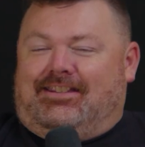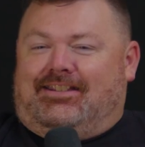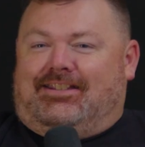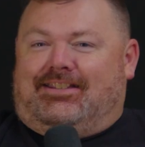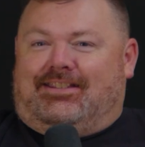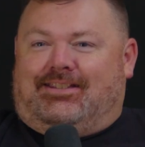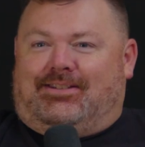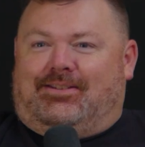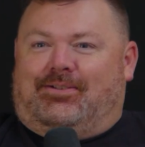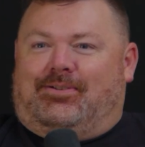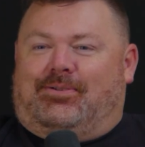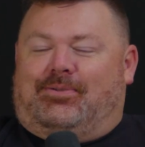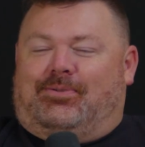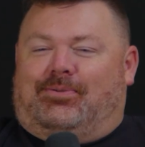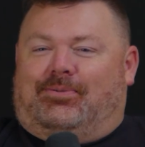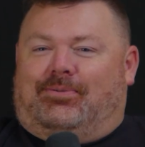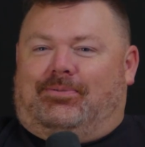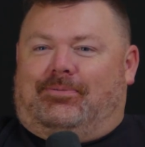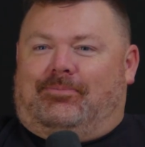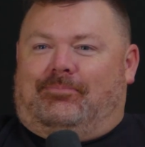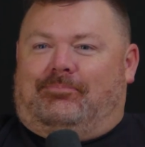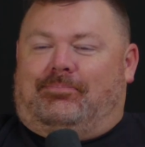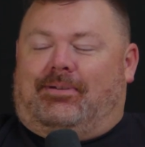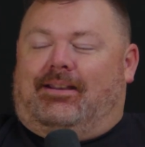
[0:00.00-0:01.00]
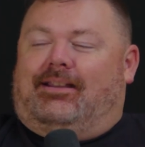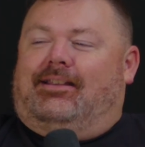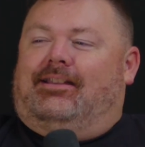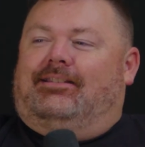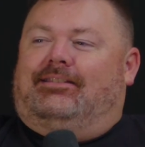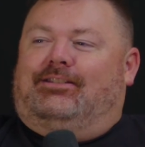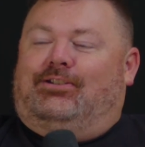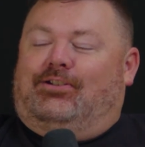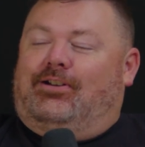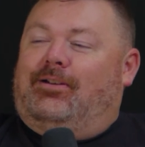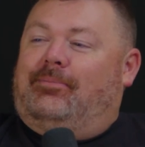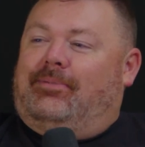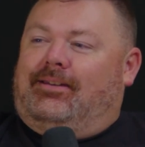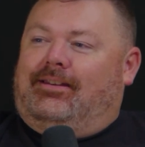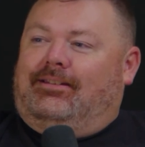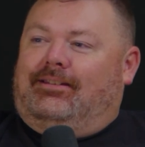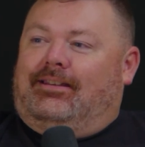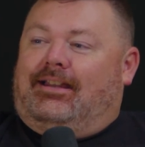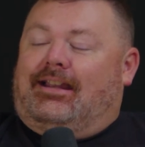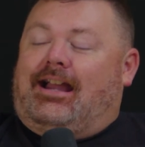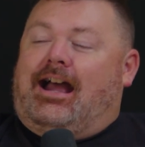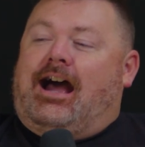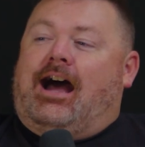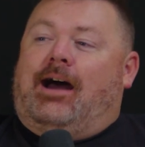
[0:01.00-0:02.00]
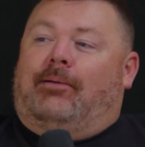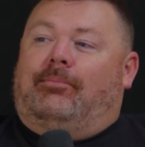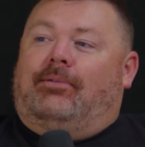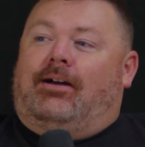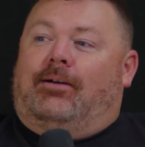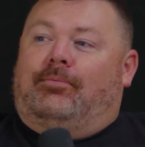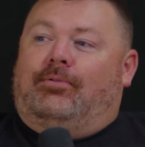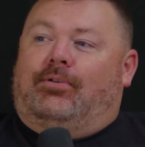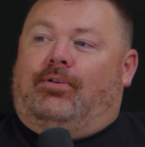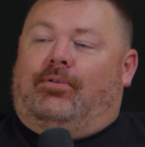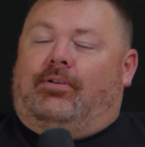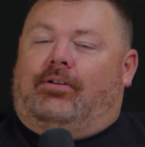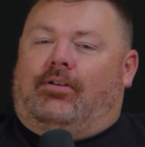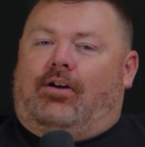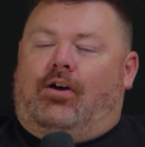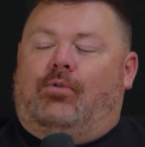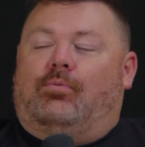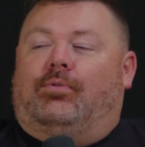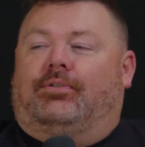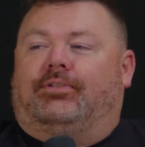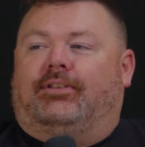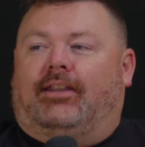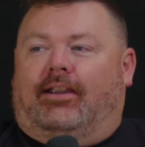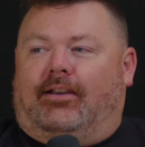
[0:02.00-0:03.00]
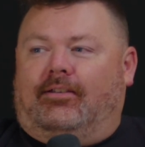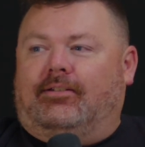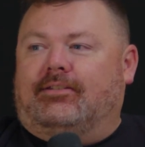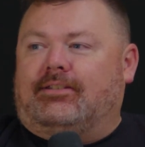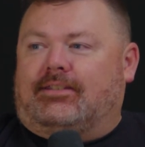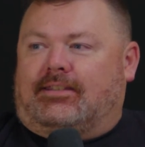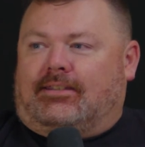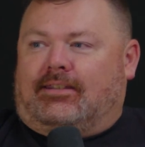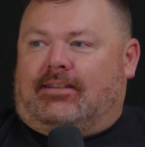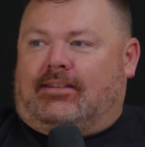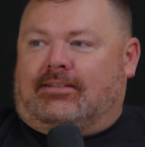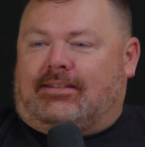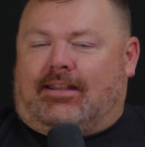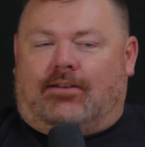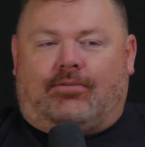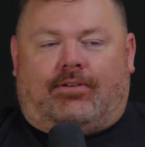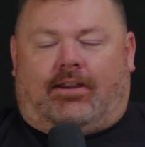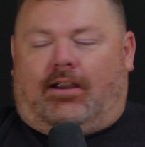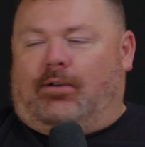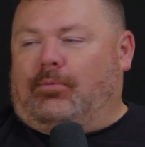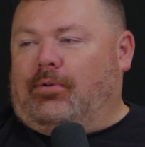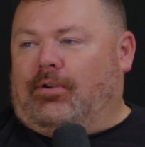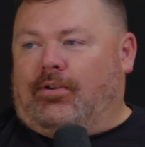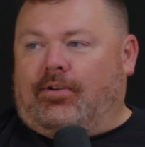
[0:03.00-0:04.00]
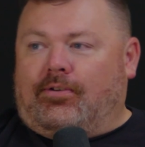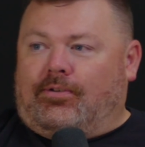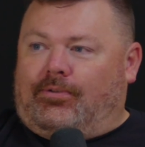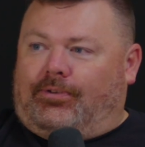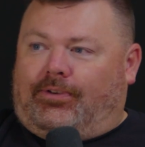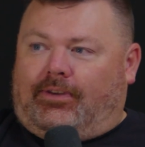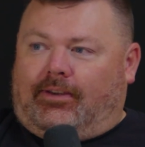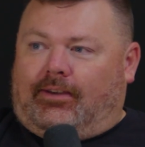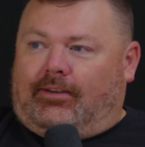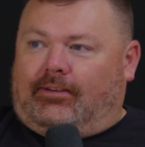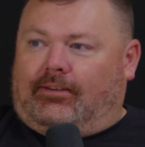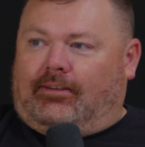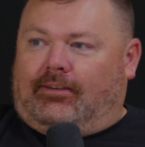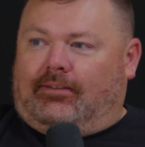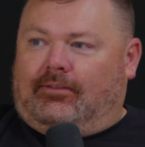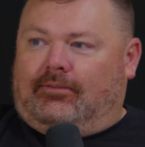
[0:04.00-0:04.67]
So, but you know what I mean? Like I'm going, oh, well, Darren says, I don't care what Google says.